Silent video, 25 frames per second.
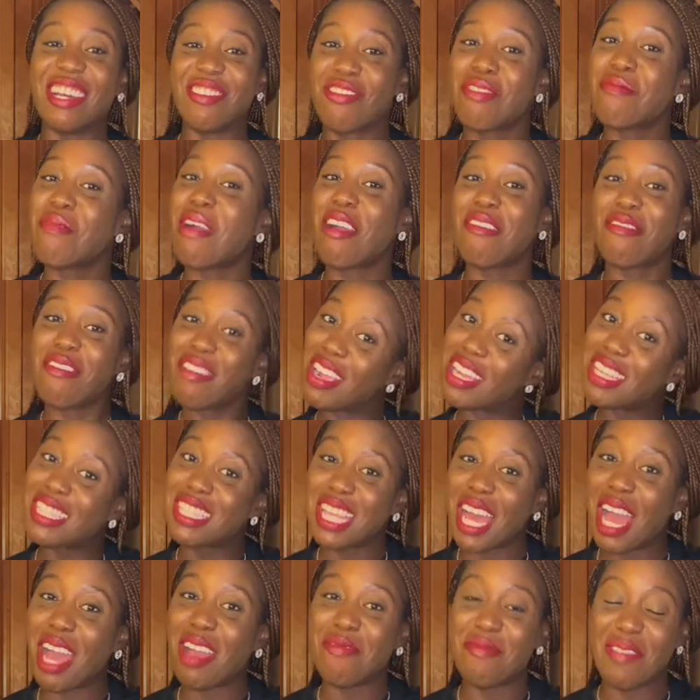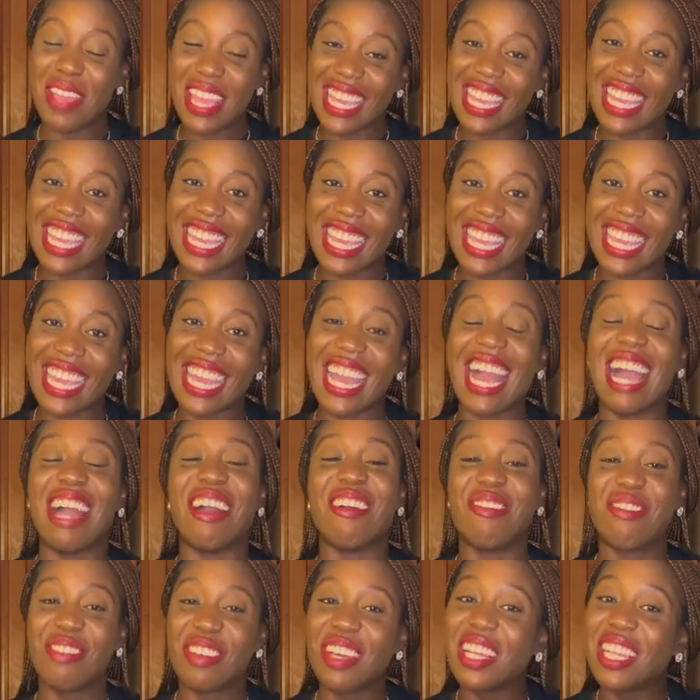For my first time making it, I
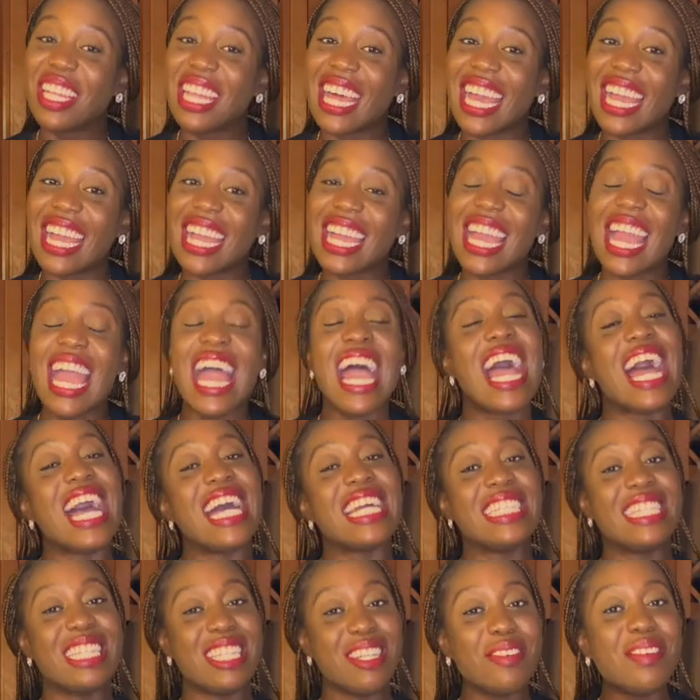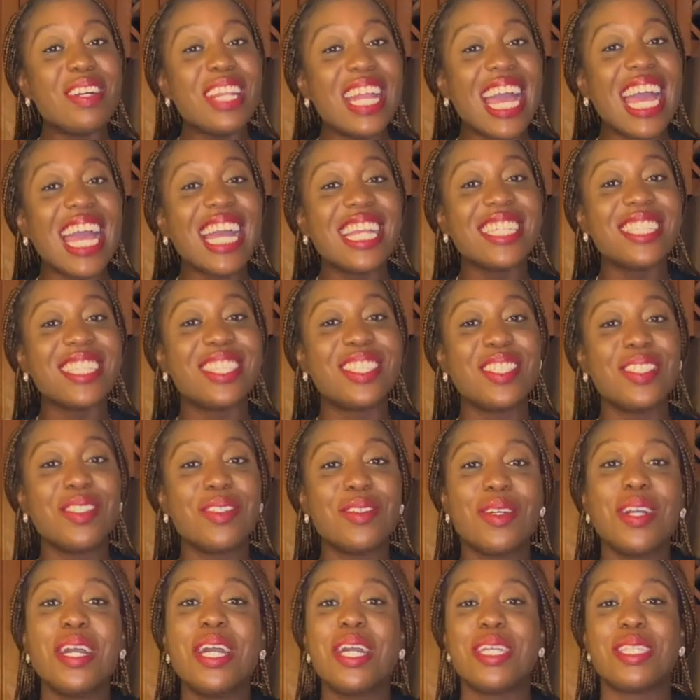feel like I did what I had to
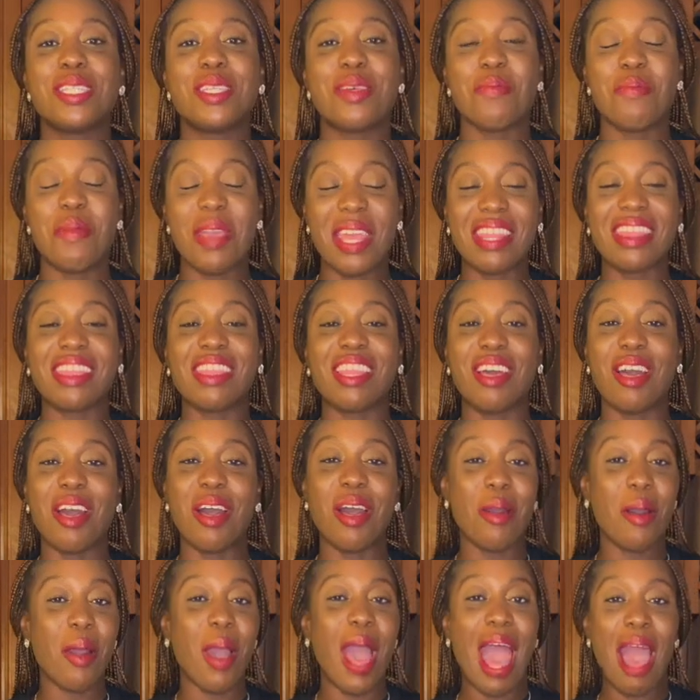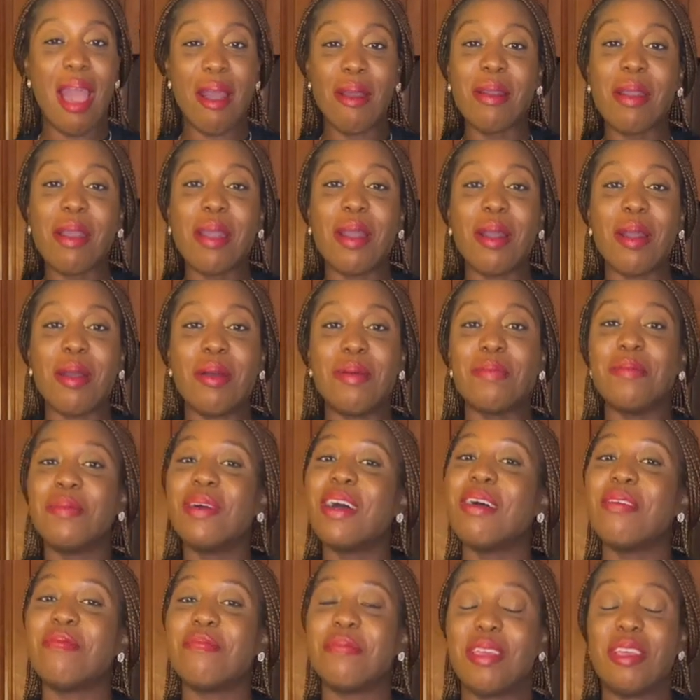do to make the outcome
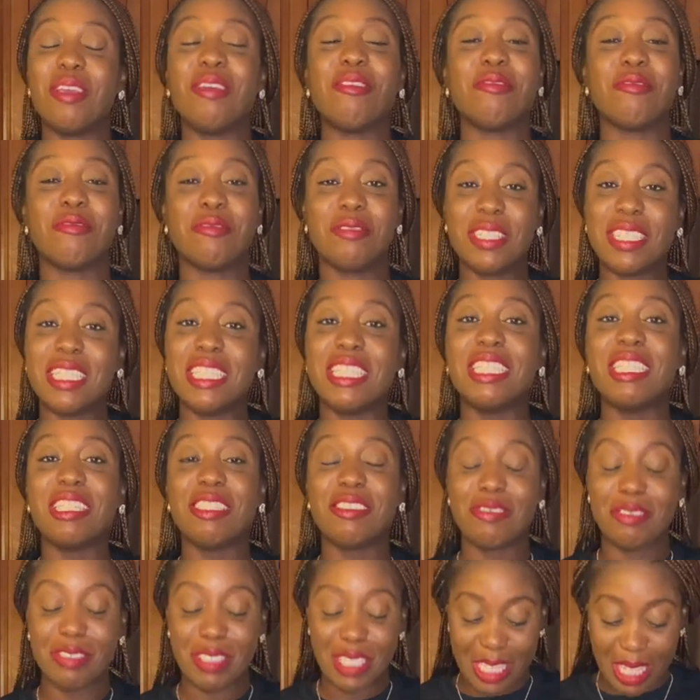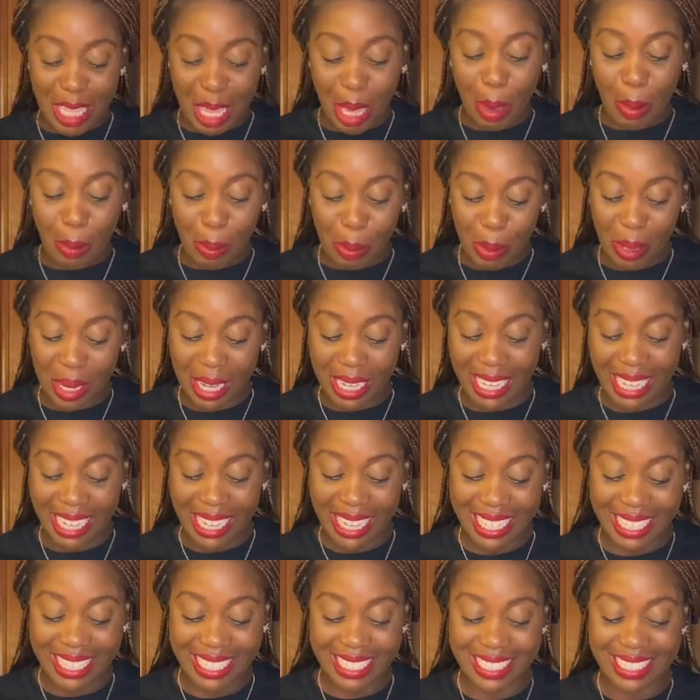be really, really pretty.
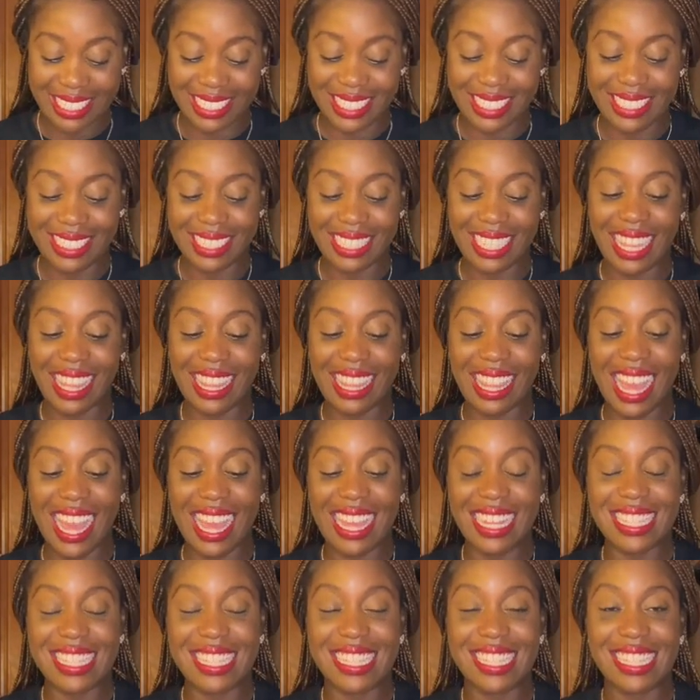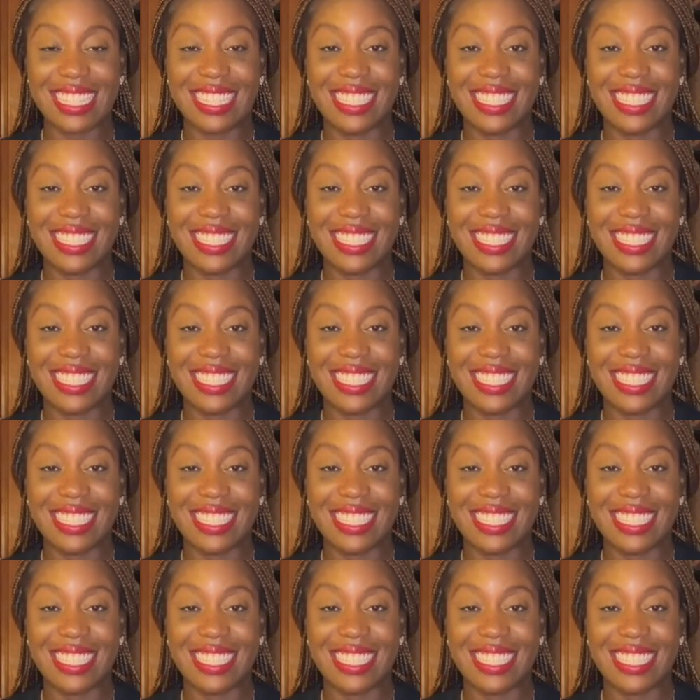Look at that.